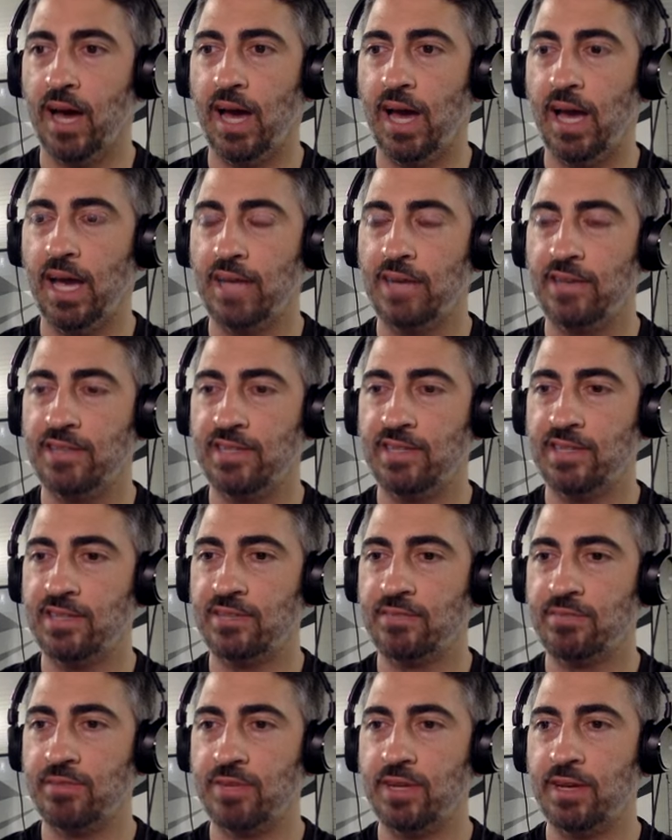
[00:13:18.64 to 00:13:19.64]
I
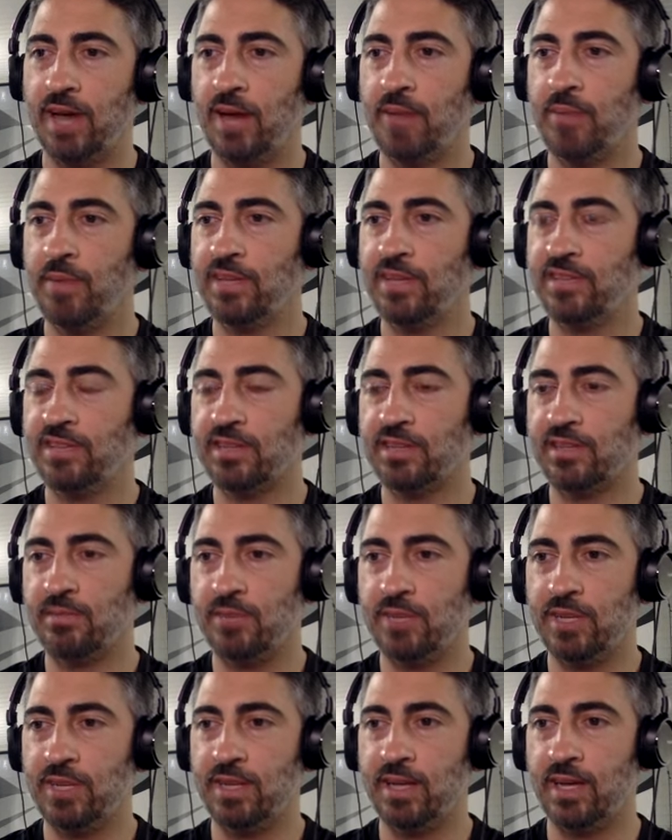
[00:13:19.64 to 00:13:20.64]

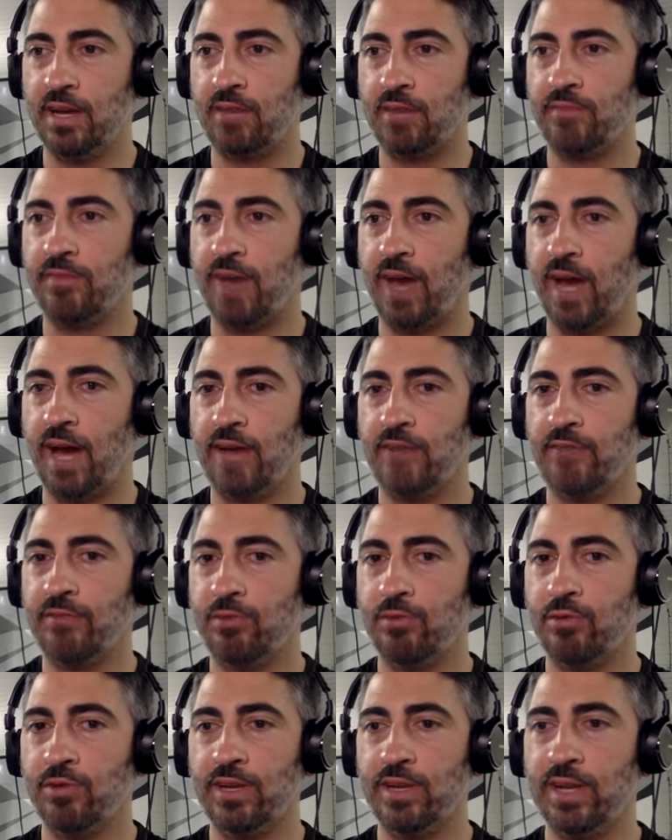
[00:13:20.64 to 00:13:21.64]
basically went like
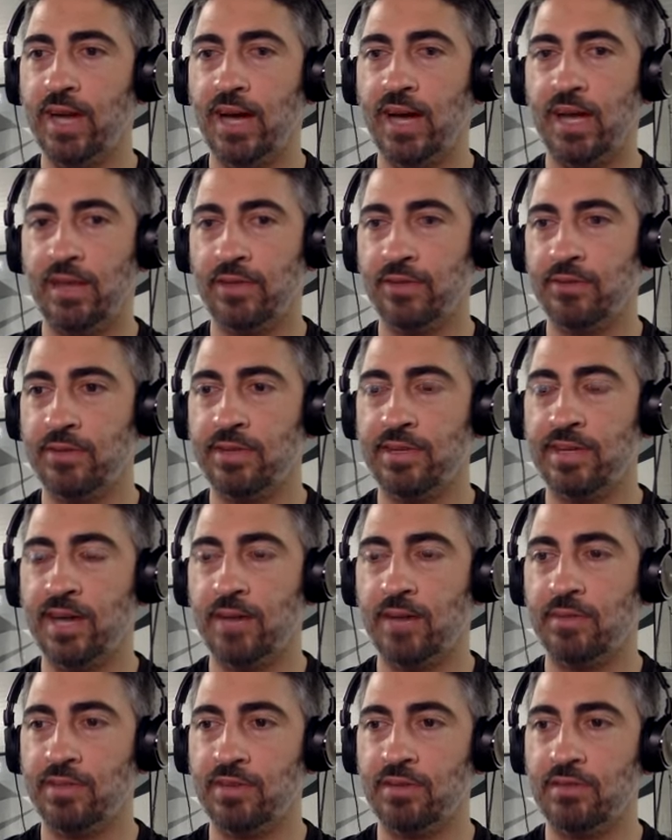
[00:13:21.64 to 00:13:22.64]
5:49 3
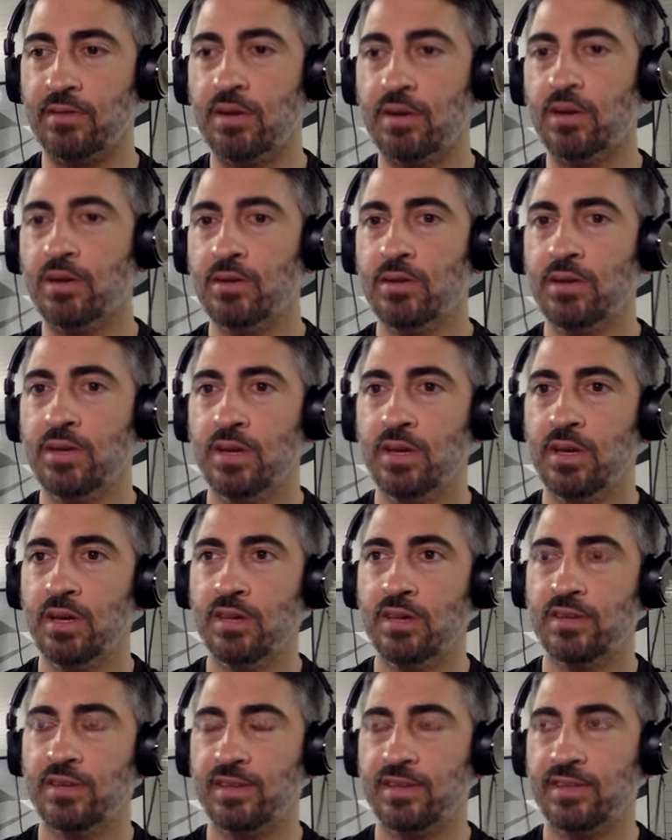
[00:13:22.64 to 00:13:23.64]
times in a row.
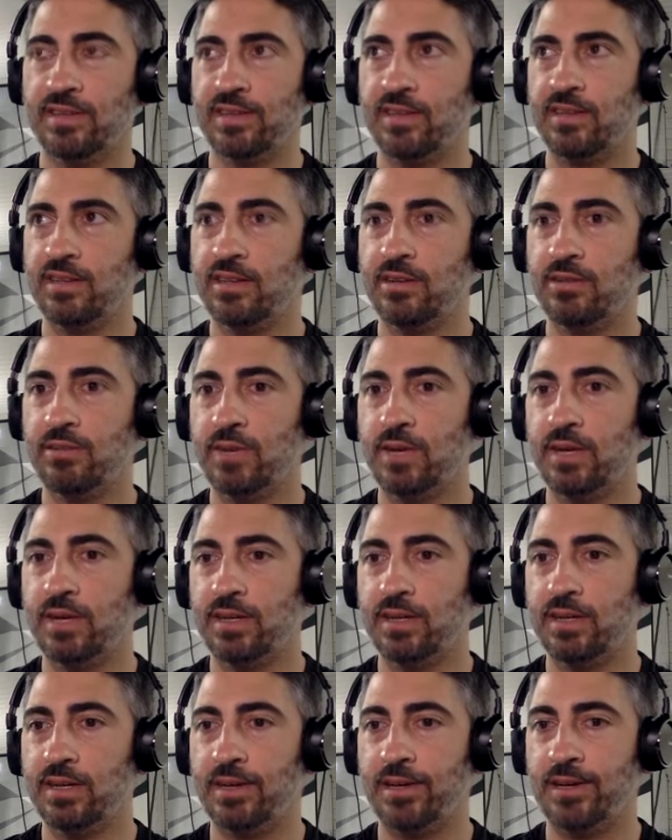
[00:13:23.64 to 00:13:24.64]
So I said, you know
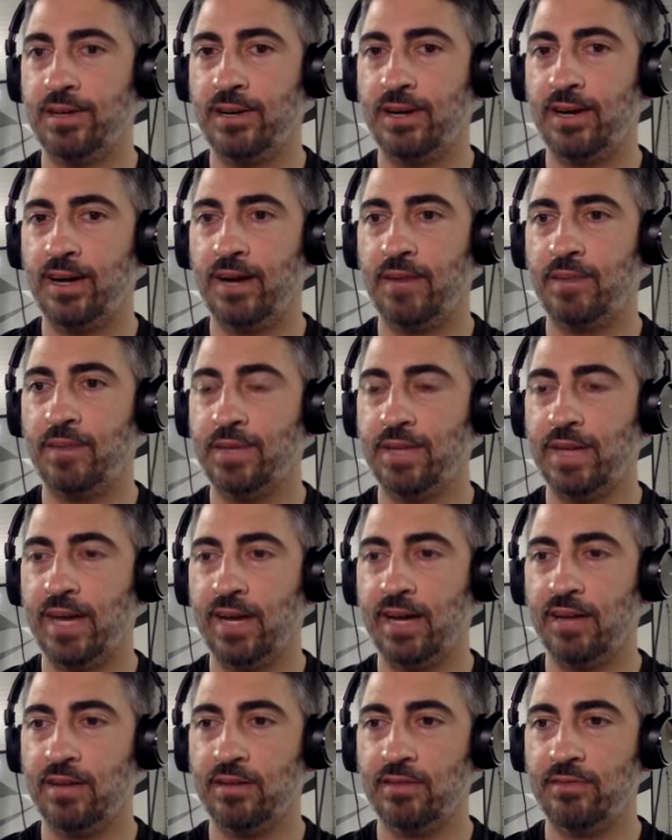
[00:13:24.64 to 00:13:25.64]
what? I'm gonna
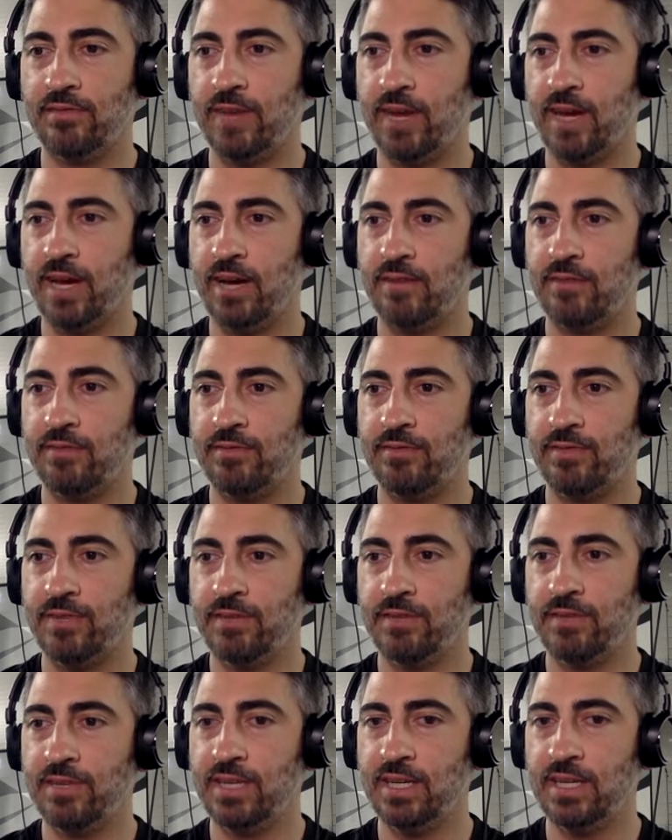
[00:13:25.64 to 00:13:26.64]
dial a
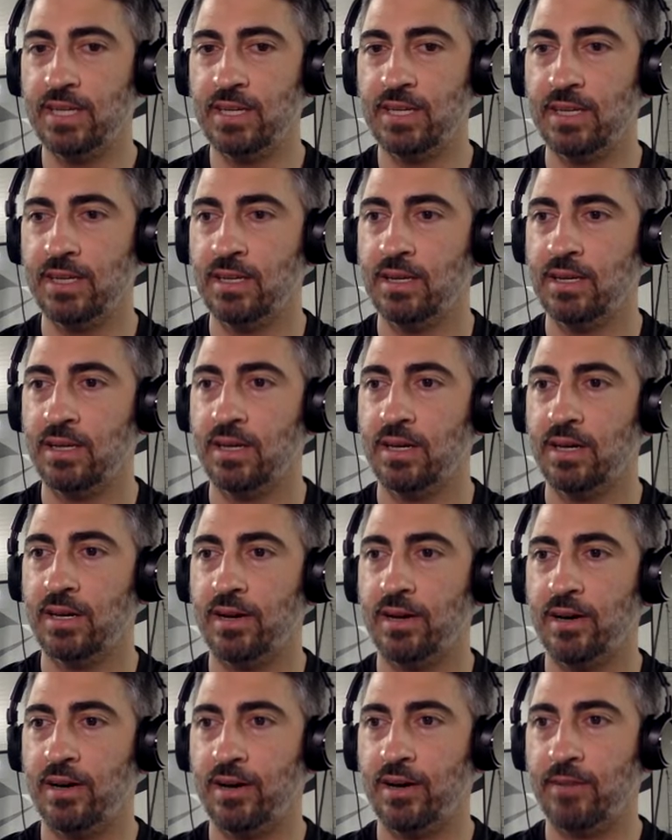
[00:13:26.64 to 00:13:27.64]
5:50.
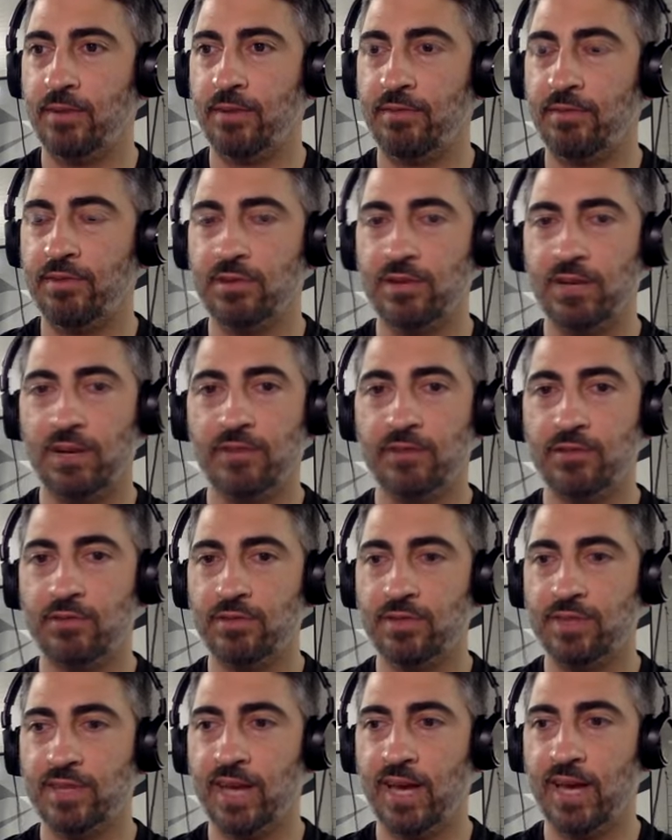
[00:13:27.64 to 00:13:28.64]
I feel
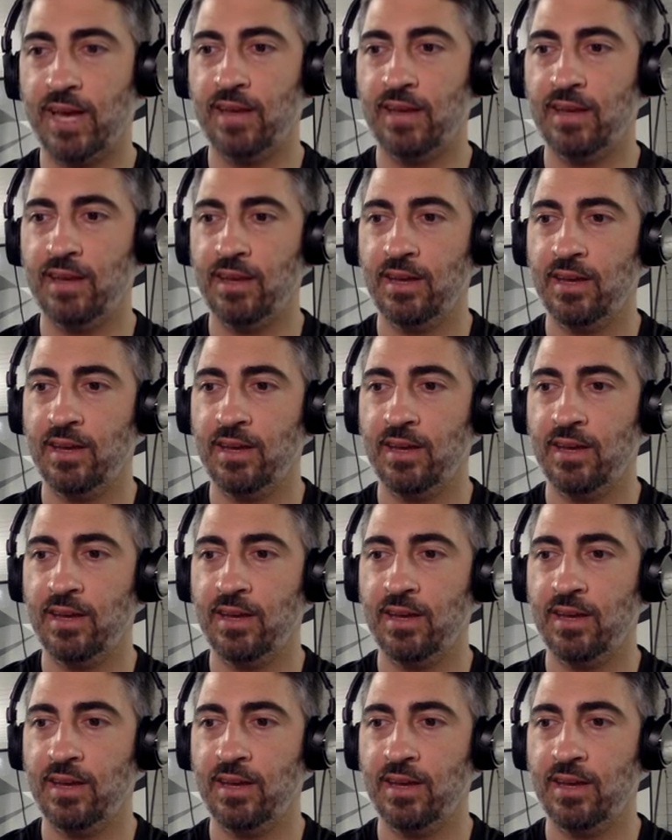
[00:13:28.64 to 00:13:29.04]
comfortable with that.